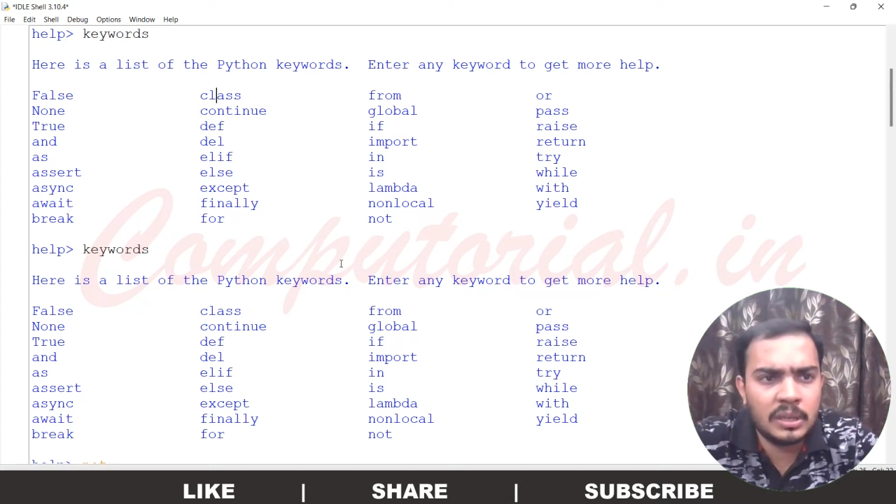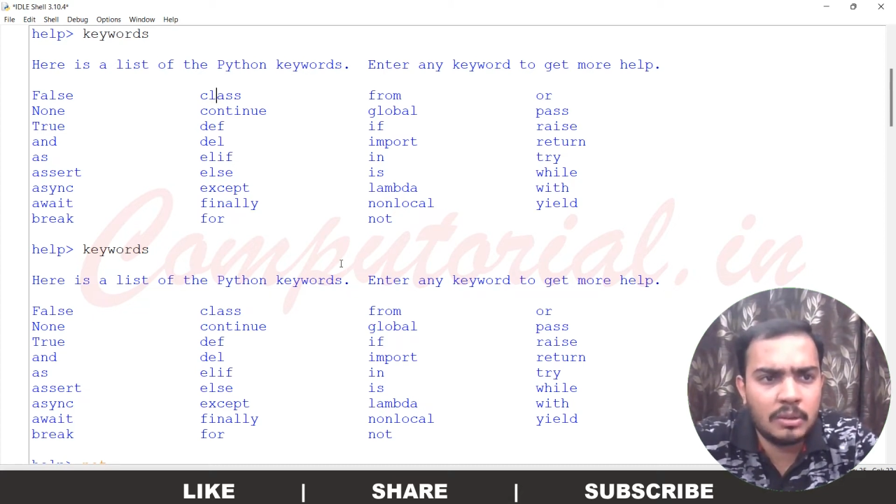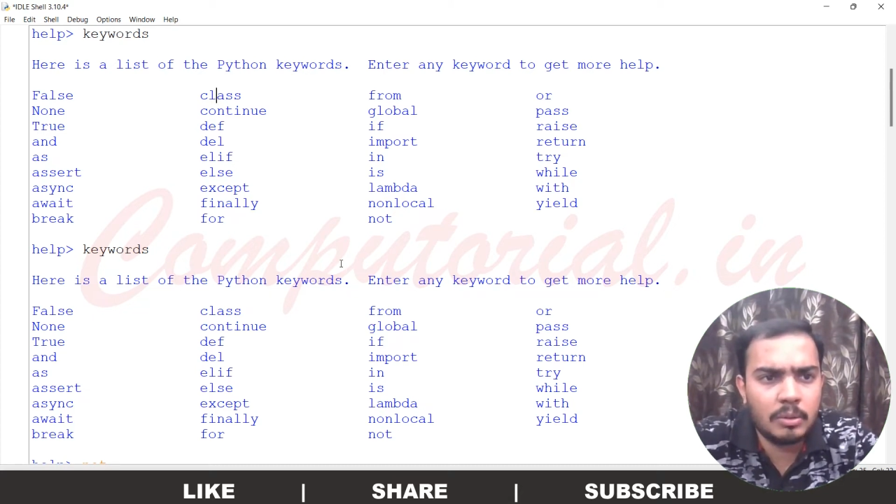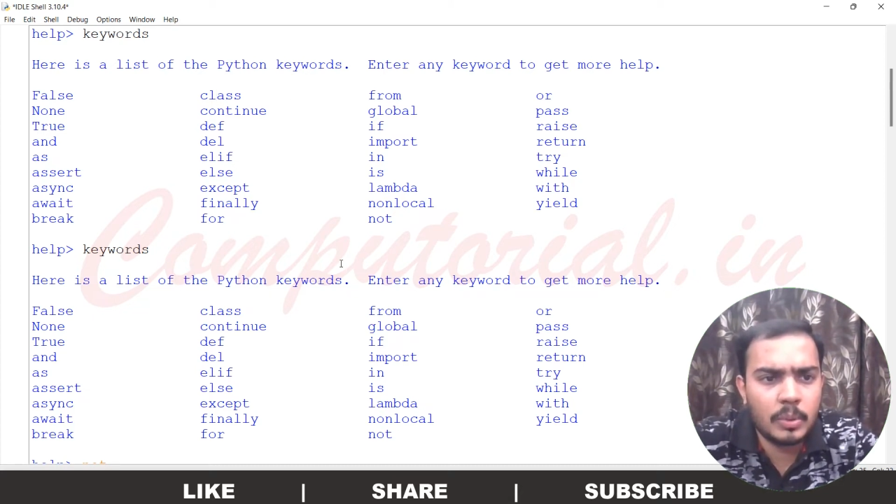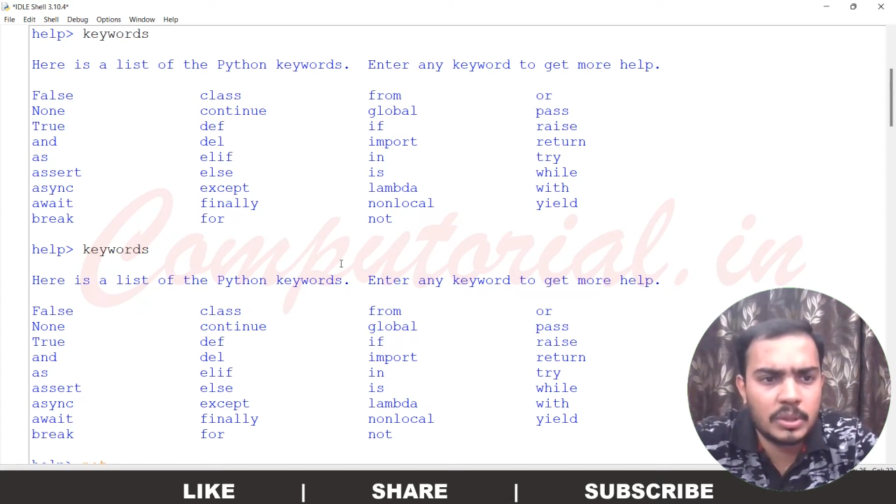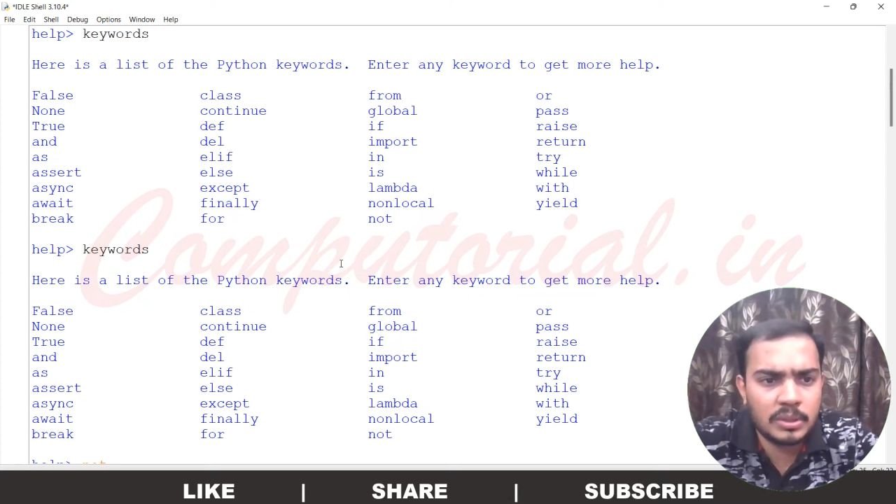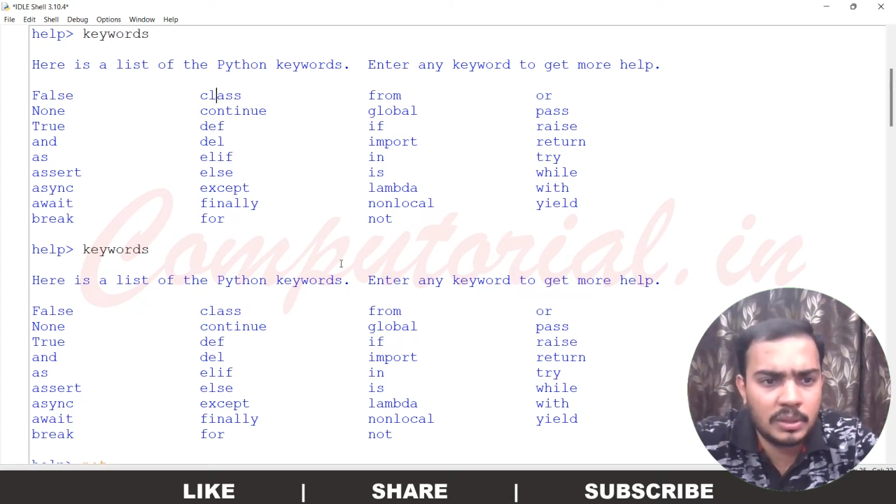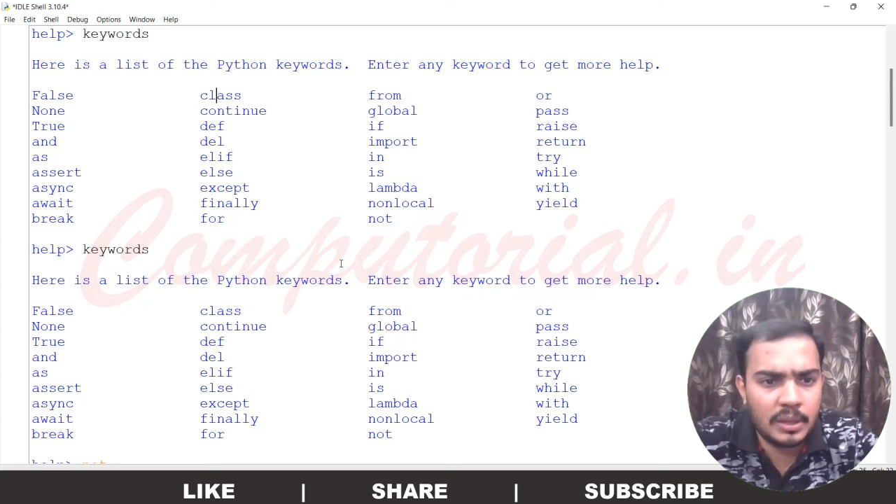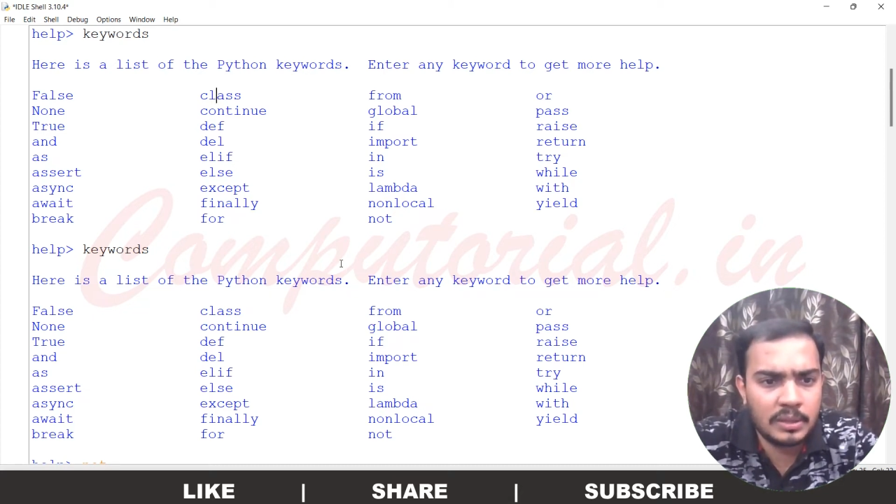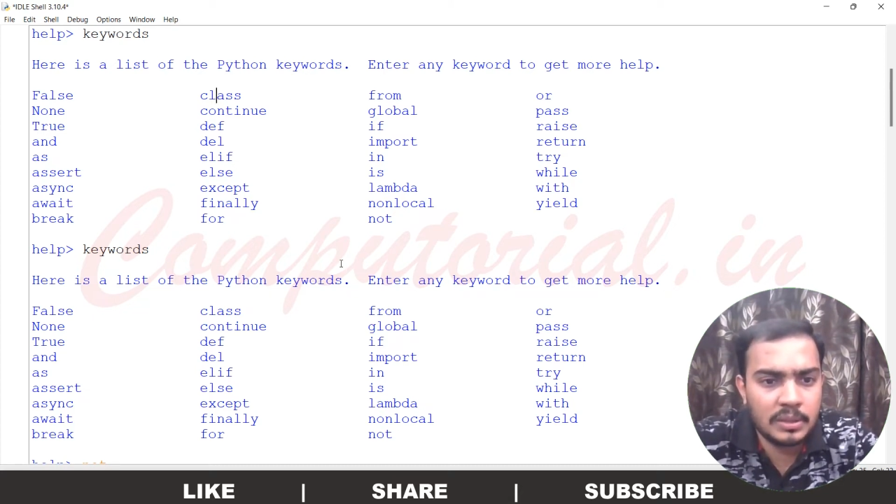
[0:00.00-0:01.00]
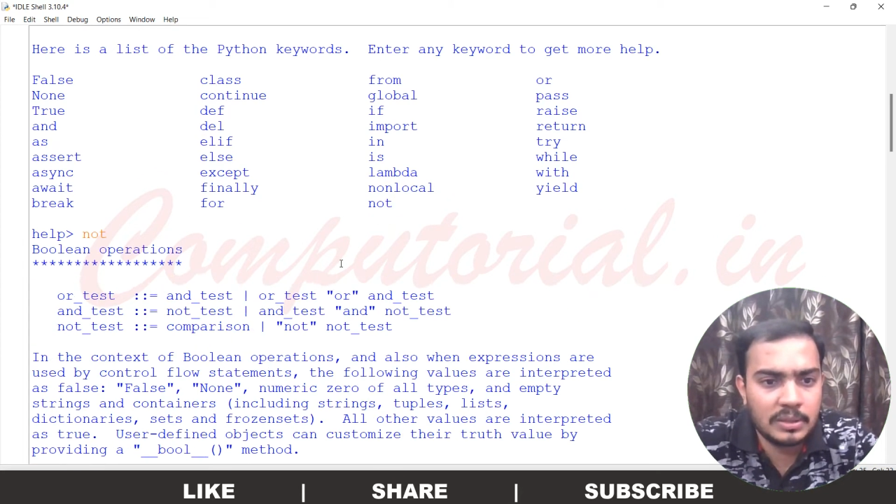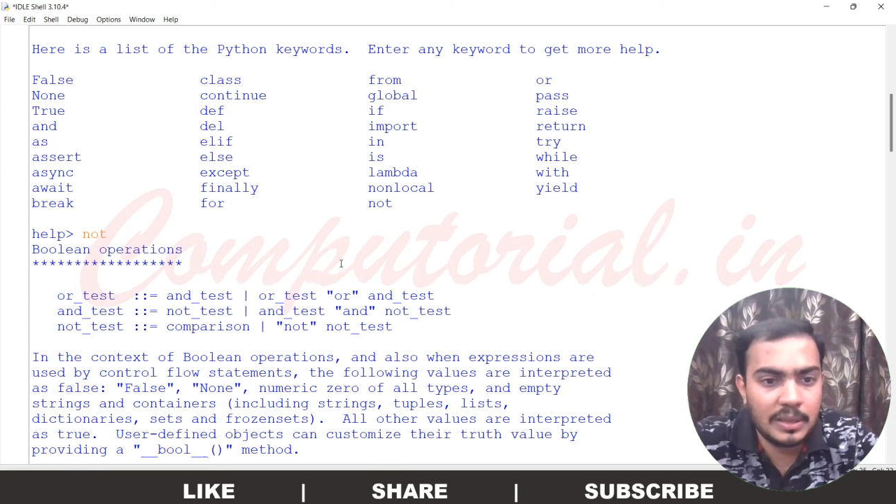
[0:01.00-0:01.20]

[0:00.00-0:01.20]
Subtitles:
Now a question arises,